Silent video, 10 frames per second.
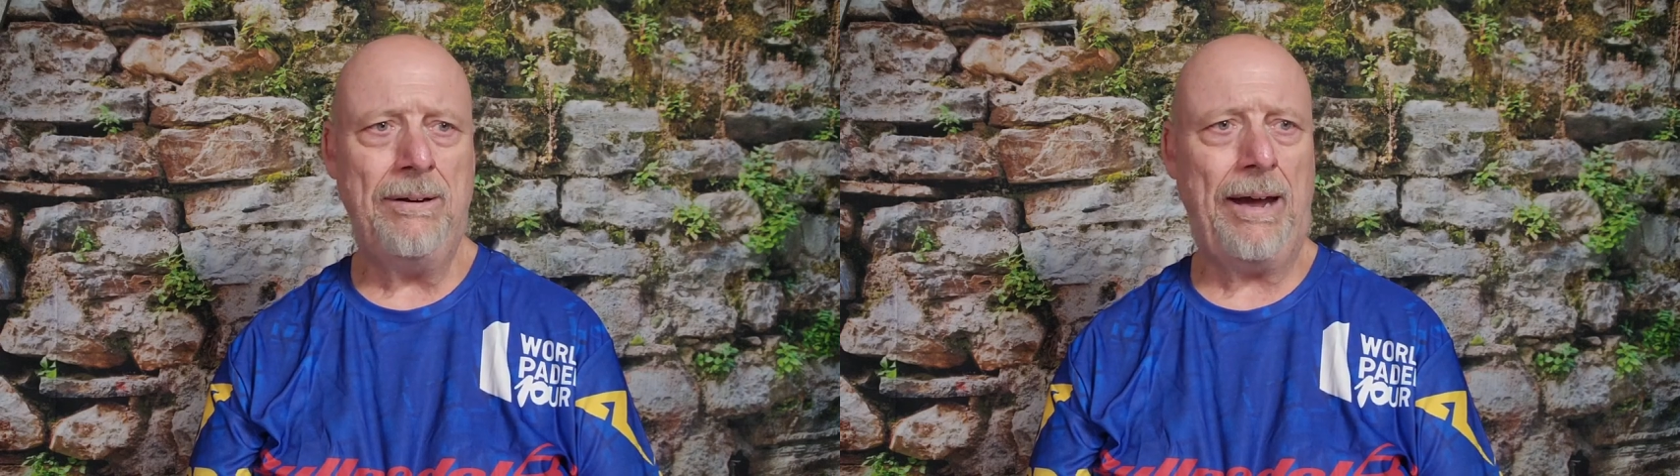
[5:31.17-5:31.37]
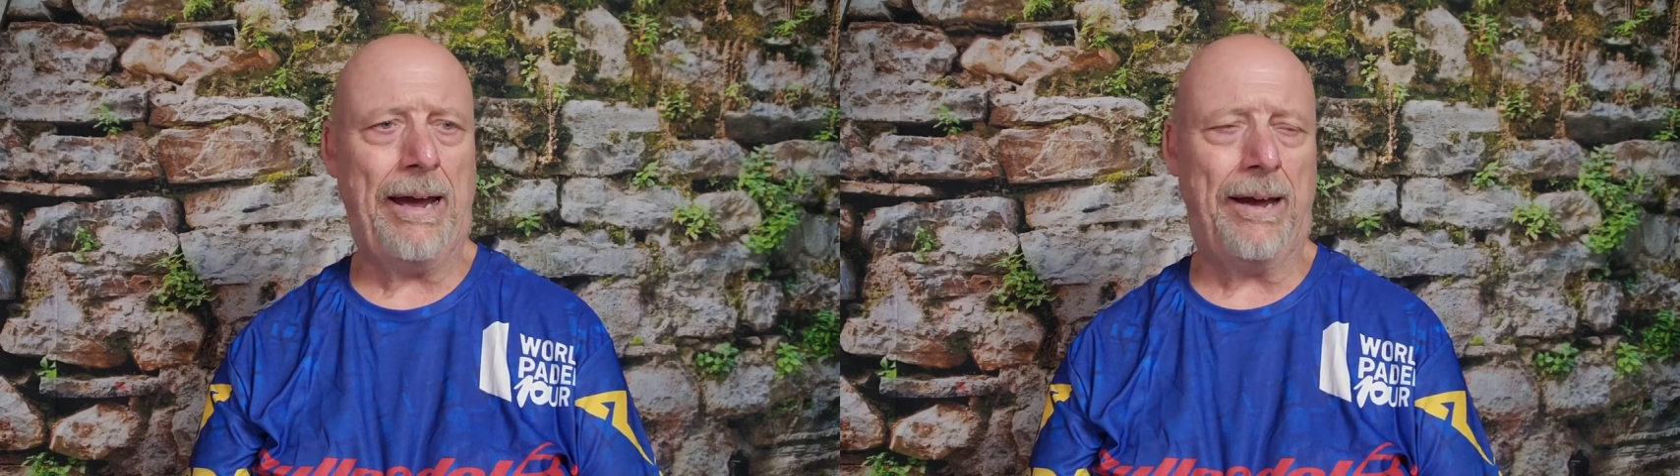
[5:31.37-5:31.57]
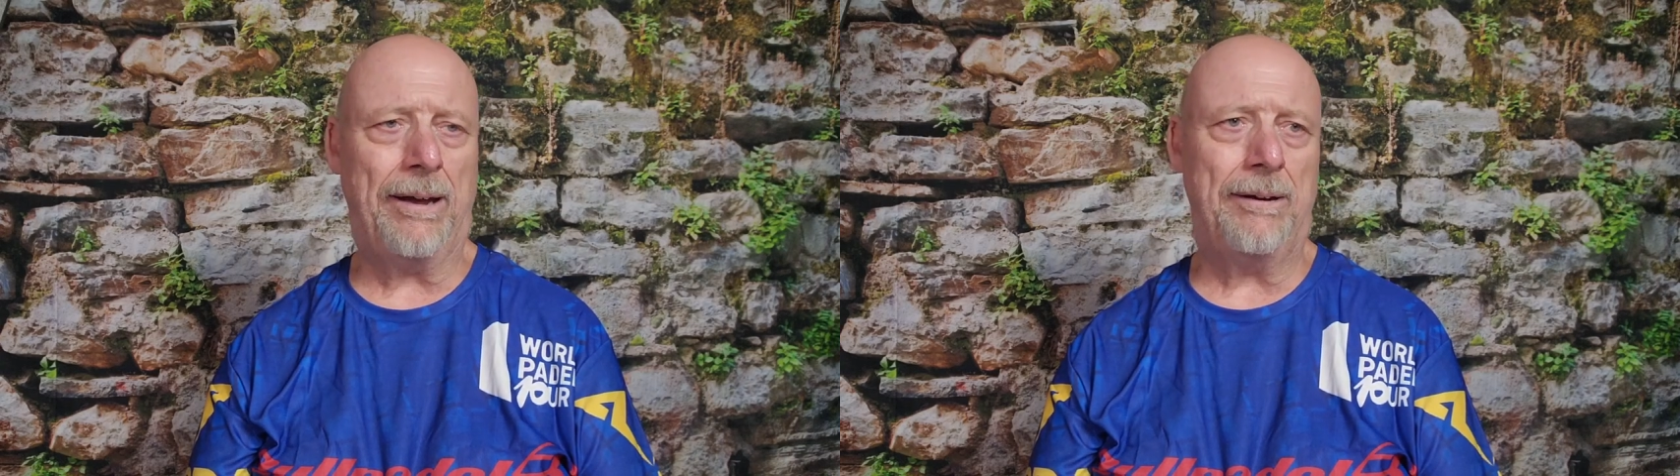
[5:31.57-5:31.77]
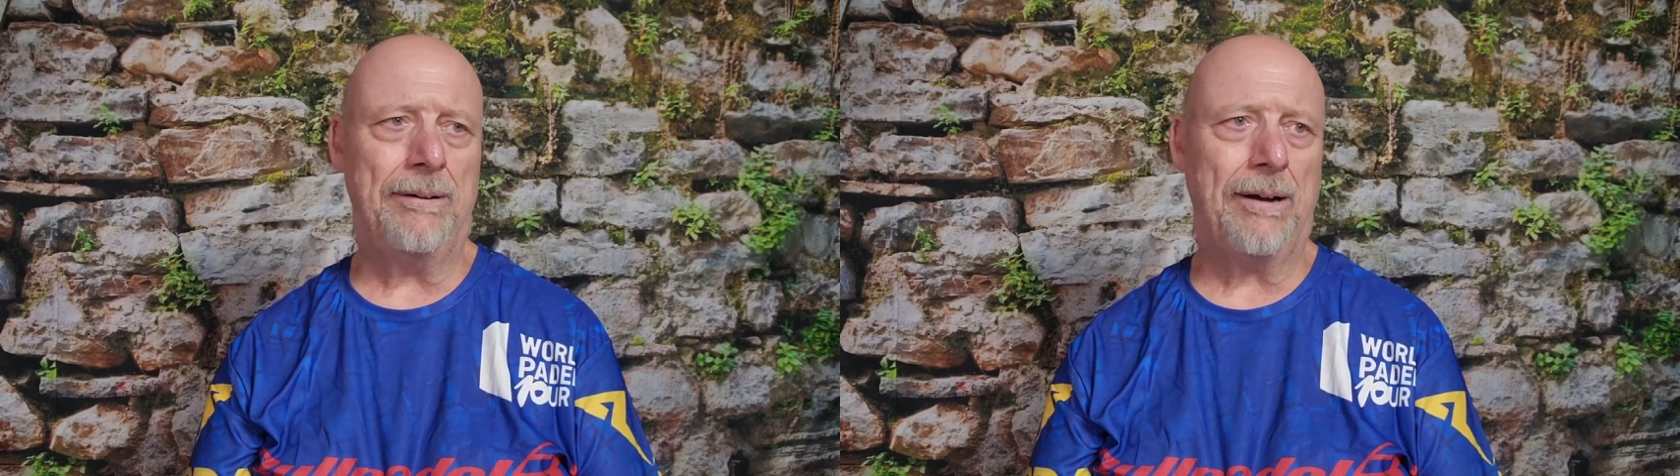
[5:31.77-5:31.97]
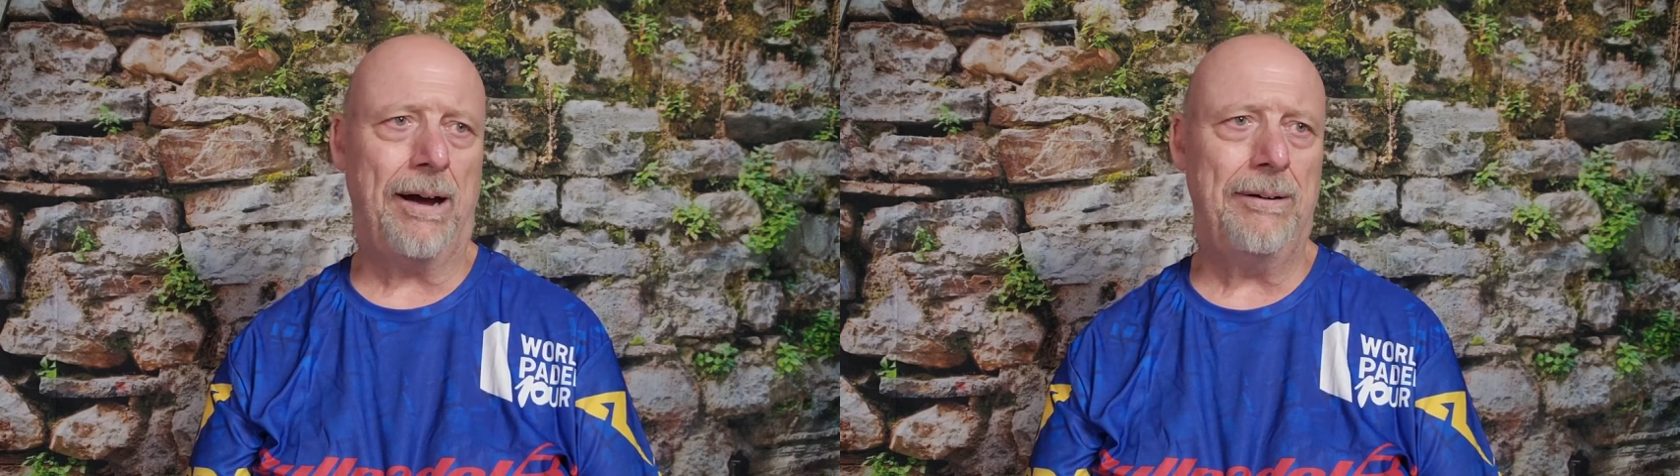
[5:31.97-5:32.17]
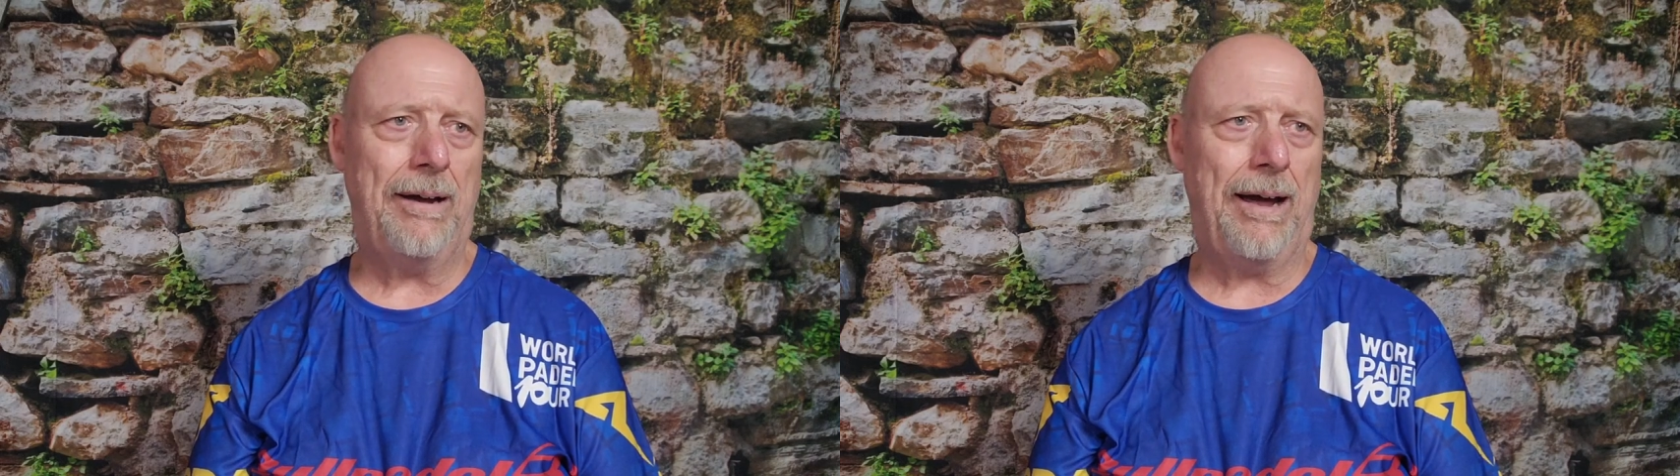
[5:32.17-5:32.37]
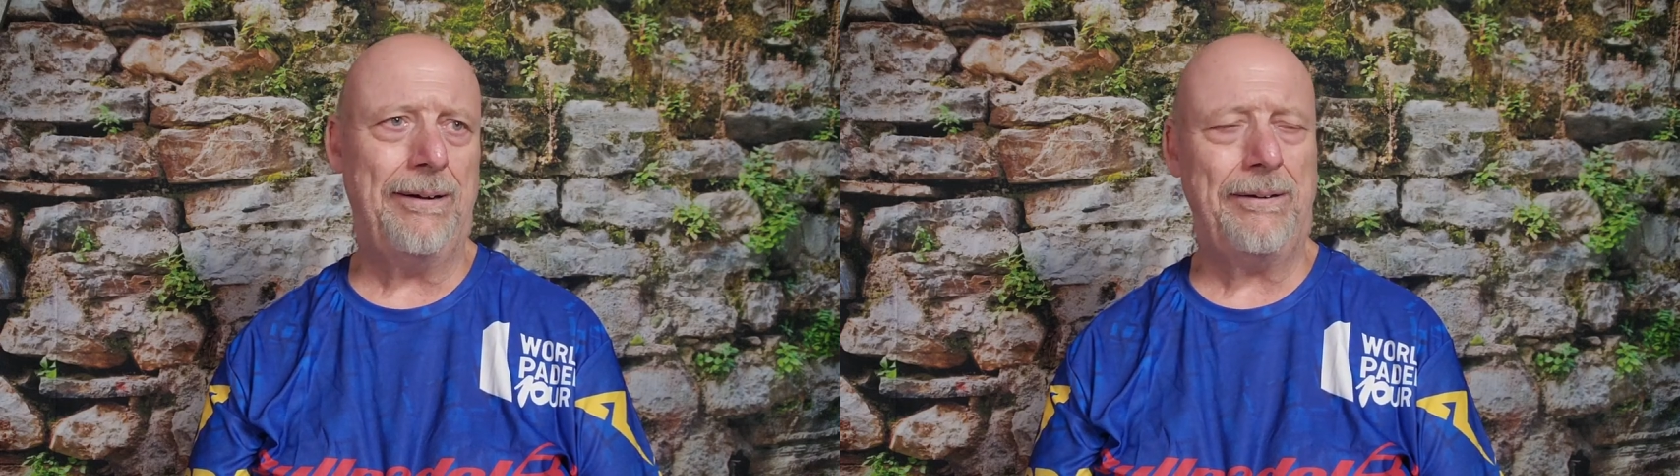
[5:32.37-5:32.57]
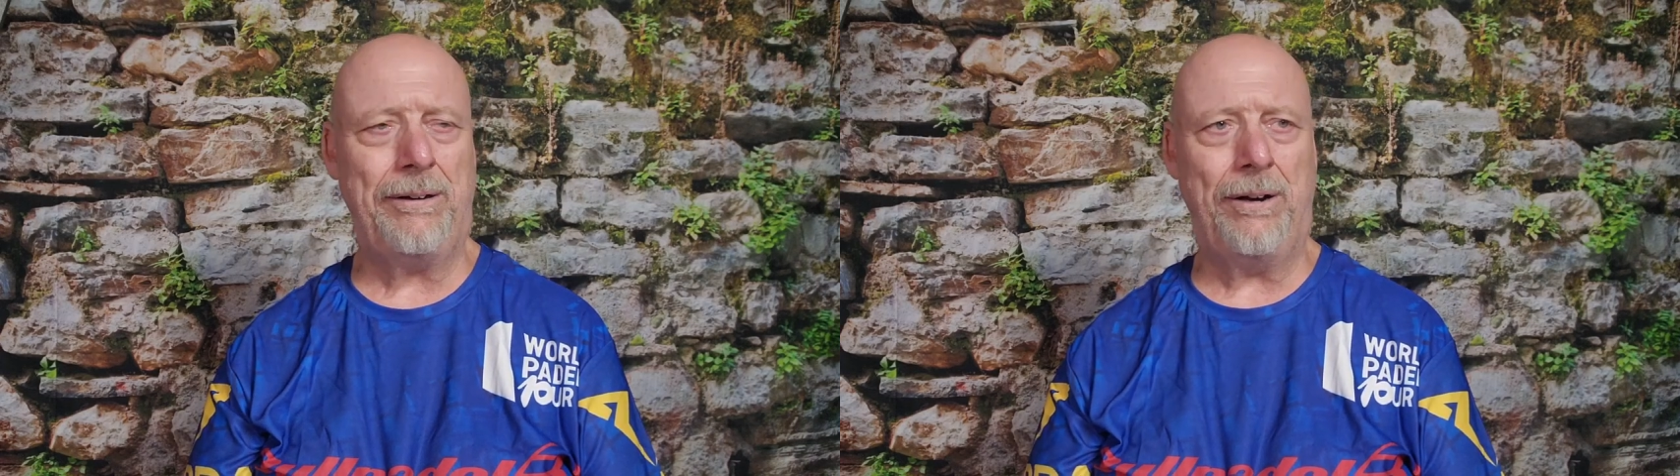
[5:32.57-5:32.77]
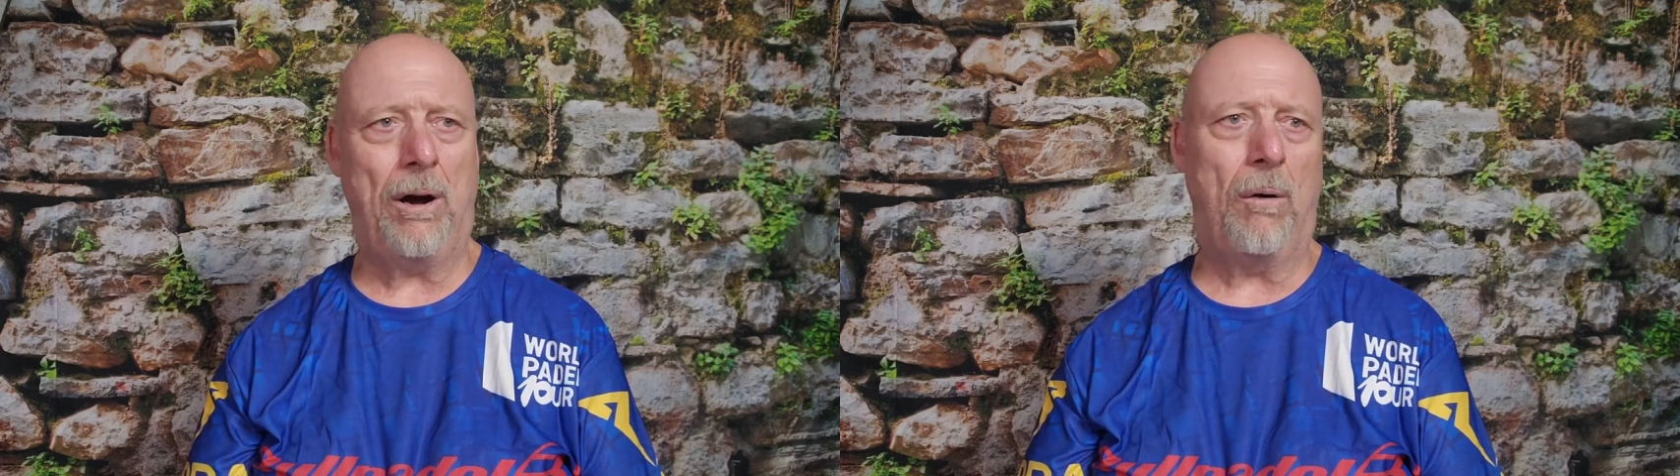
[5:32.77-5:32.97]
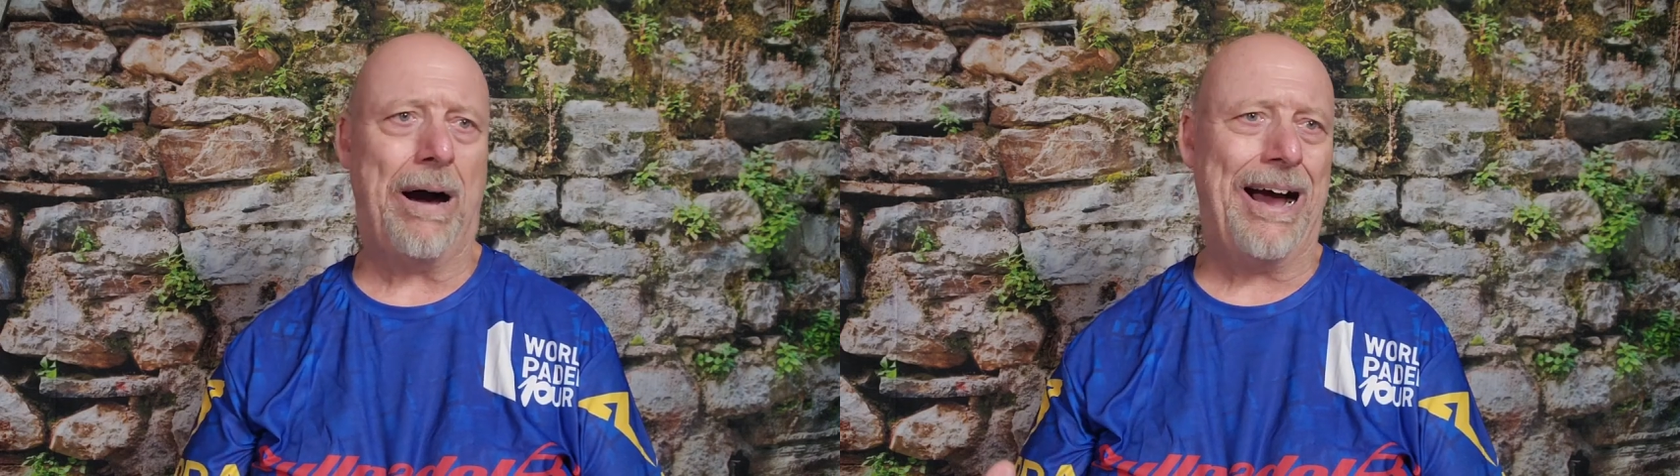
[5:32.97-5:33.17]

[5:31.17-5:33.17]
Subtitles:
And, you know,